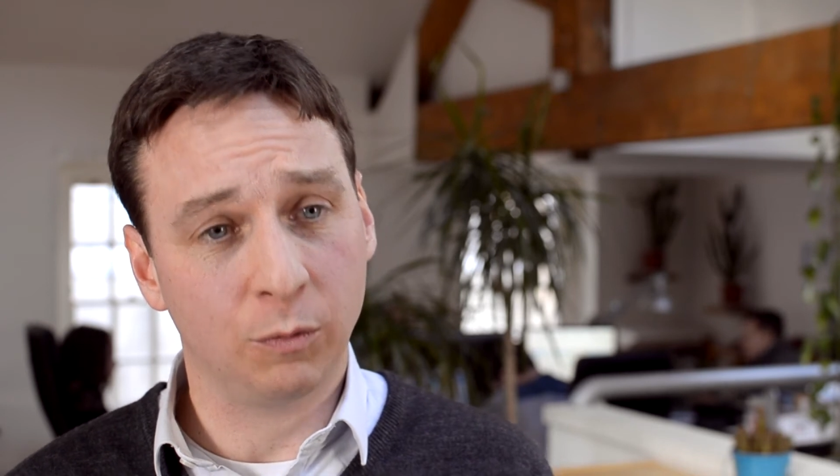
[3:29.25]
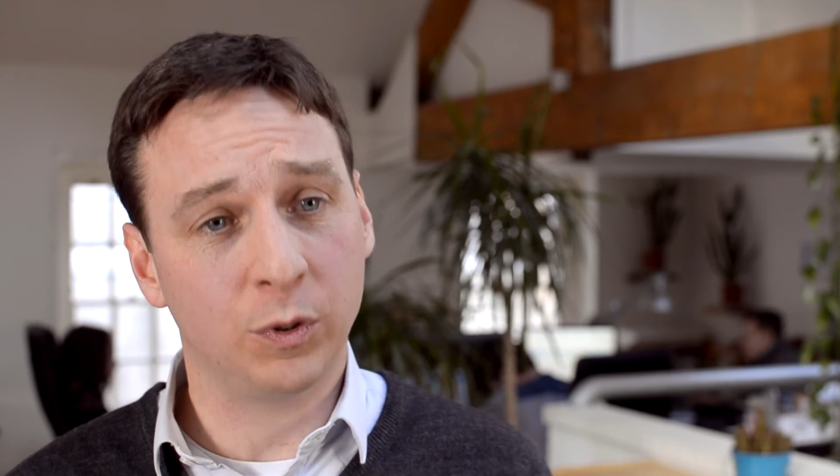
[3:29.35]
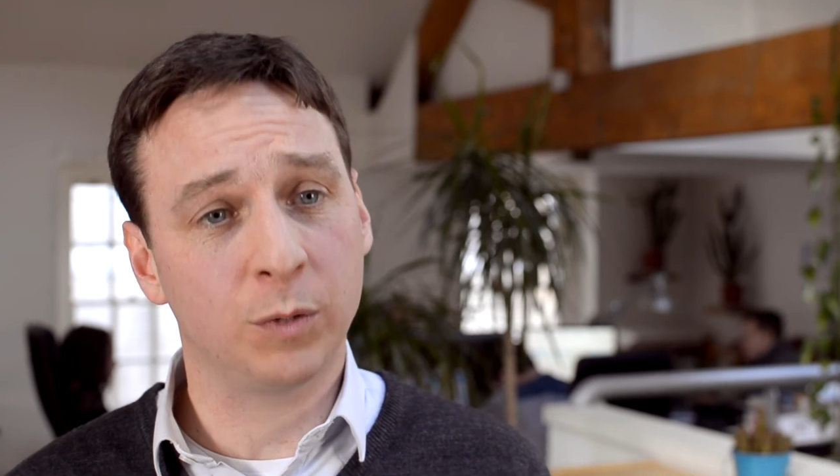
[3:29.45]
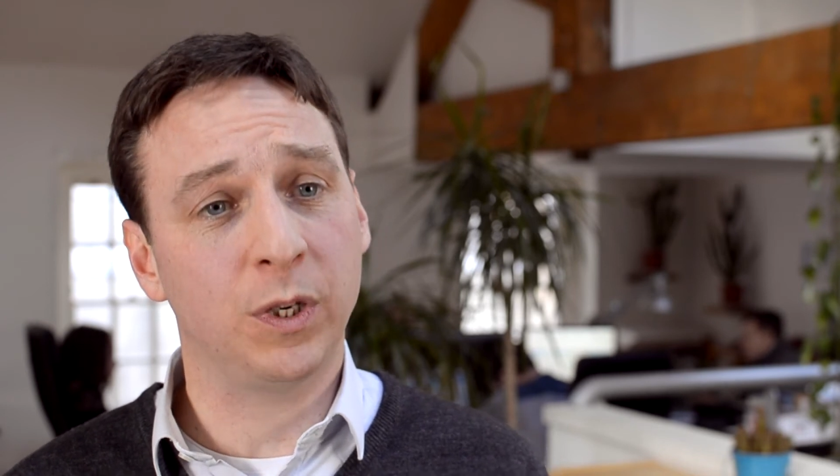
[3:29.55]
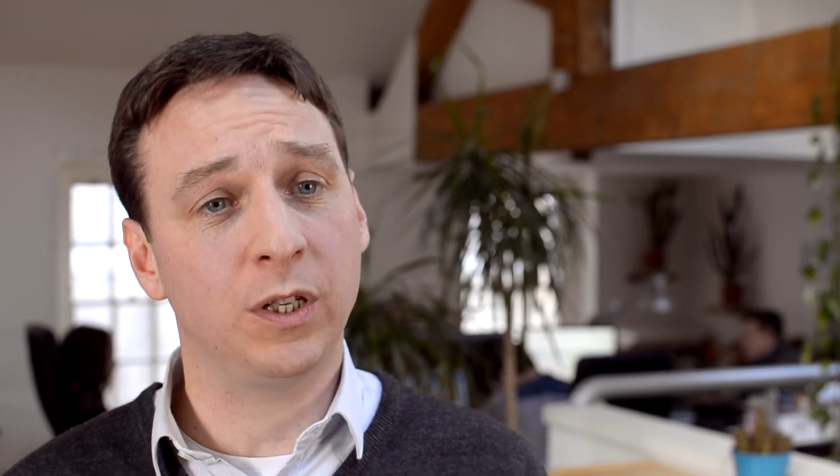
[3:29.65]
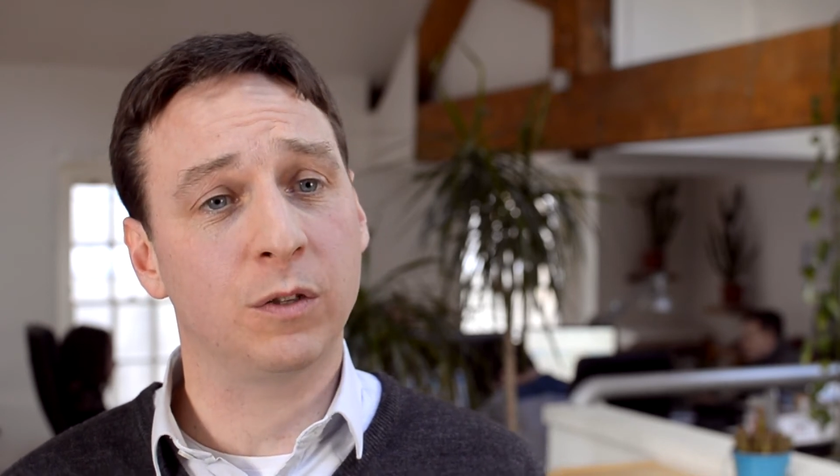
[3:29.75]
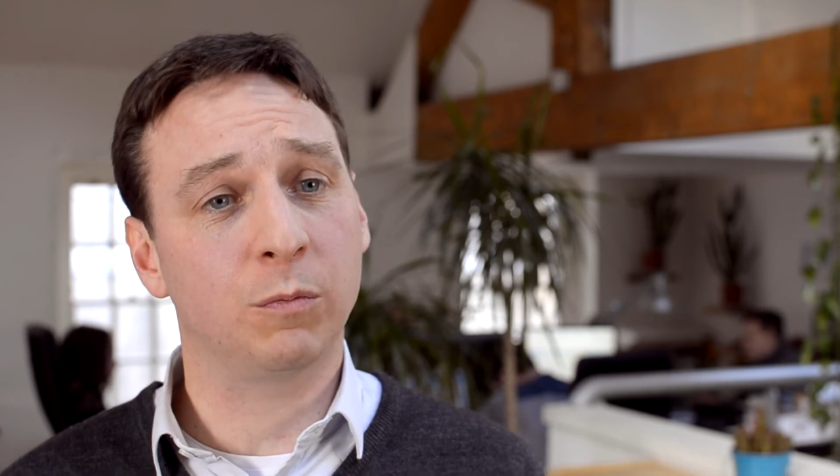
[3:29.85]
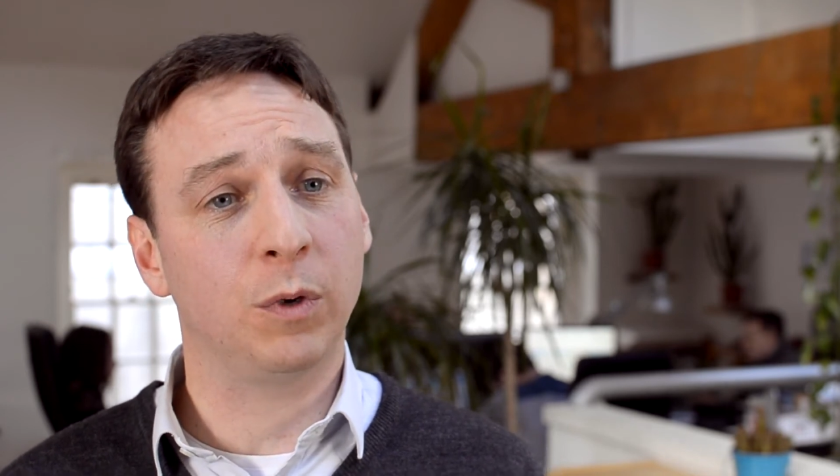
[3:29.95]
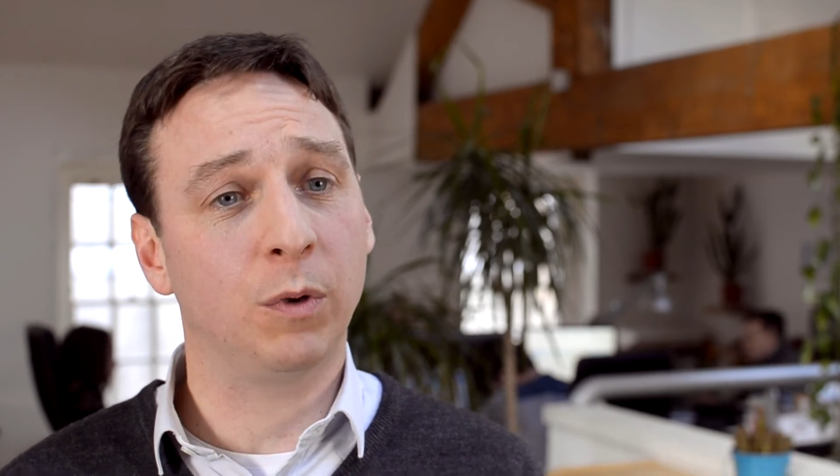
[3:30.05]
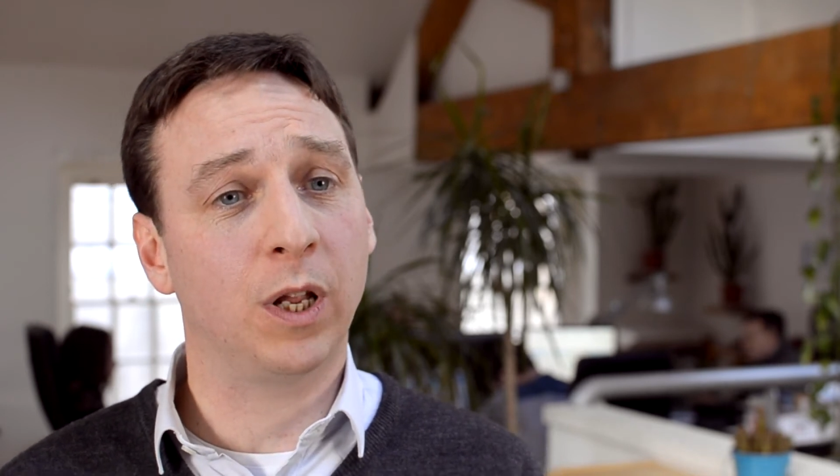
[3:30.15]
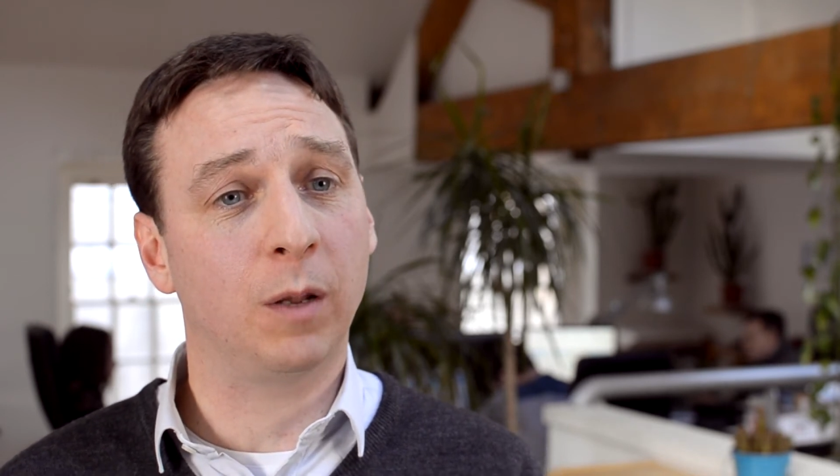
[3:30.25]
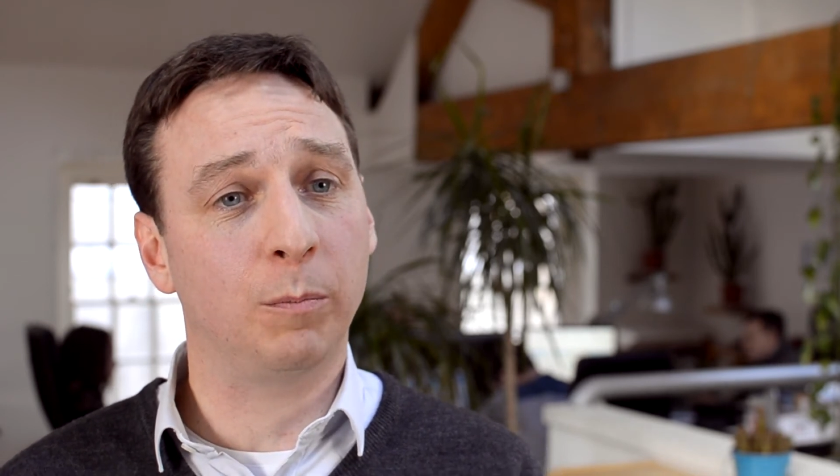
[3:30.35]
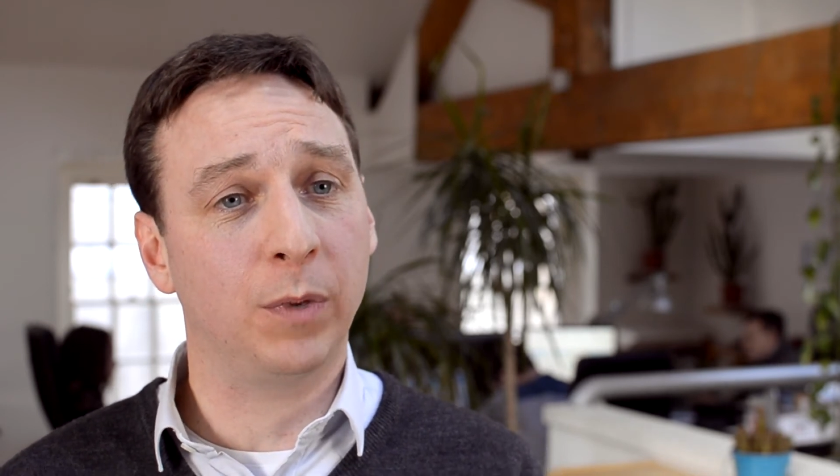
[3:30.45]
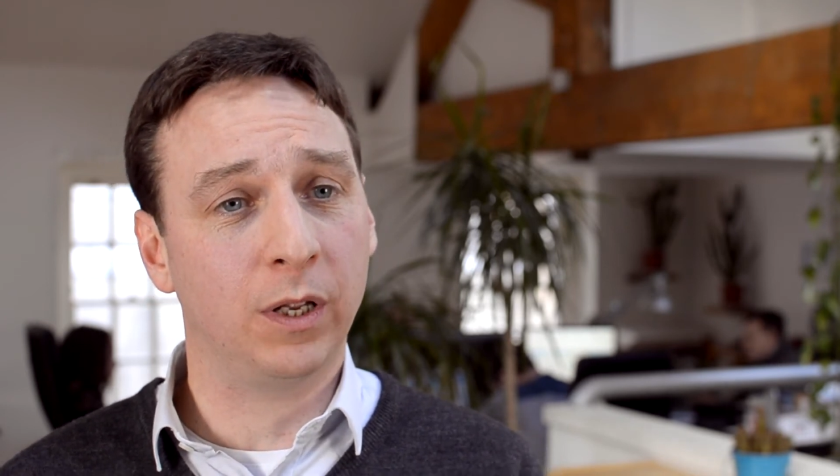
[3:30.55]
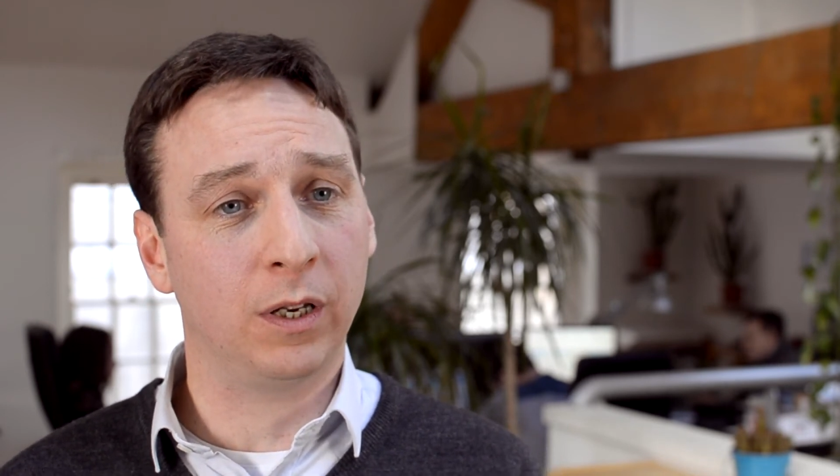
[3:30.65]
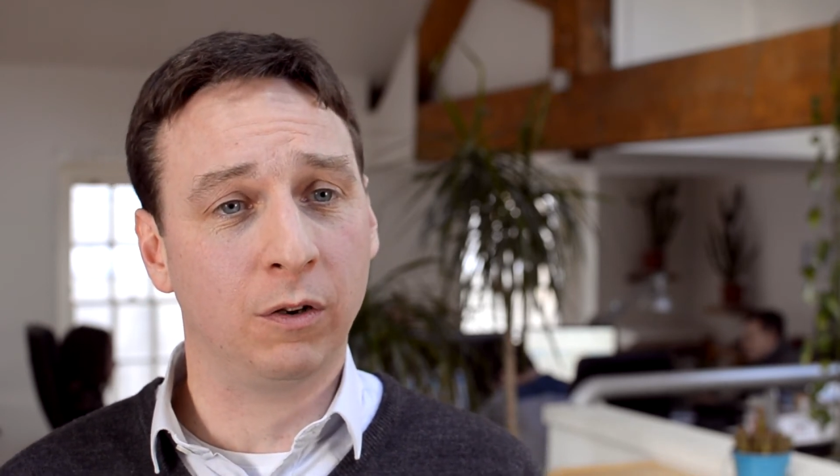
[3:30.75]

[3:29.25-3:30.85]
which means we will help building